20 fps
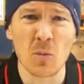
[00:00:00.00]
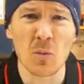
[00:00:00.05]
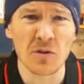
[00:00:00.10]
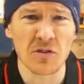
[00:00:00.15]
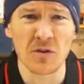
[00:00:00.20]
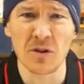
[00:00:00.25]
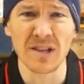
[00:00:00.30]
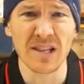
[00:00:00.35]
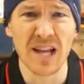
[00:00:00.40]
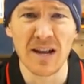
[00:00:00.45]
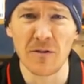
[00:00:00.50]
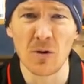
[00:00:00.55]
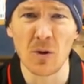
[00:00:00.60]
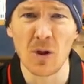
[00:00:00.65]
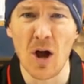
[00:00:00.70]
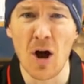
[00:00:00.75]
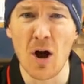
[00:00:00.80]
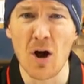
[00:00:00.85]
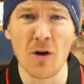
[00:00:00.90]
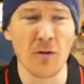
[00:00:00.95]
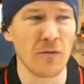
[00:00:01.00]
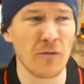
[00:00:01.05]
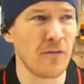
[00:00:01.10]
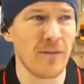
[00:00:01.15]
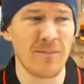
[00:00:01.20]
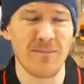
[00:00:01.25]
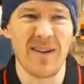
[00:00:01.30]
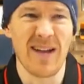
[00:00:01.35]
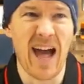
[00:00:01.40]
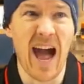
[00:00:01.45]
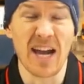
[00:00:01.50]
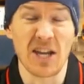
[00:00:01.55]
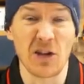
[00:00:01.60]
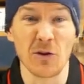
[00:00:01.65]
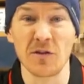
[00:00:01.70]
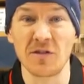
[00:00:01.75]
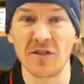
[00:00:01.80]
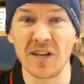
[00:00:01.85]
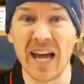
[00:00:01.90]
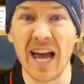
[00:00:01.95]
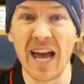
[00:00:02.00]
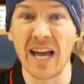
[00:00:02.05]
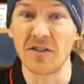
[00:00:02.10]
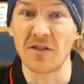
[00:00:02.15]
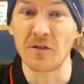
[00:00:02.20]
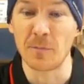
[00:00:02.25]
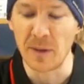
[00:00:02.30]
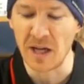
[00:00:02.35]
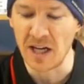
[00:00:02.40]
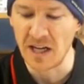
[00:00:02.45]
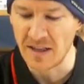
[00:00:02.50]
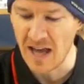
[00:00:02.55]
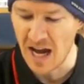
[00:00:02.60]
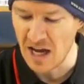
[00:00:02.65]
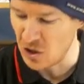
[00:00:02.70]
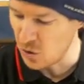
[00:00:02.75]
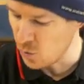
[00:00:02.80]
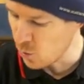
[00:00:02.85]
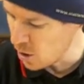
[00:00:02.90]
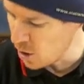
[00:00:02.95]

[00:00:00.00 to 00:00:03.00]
on what sort of level of accuracy and speed that you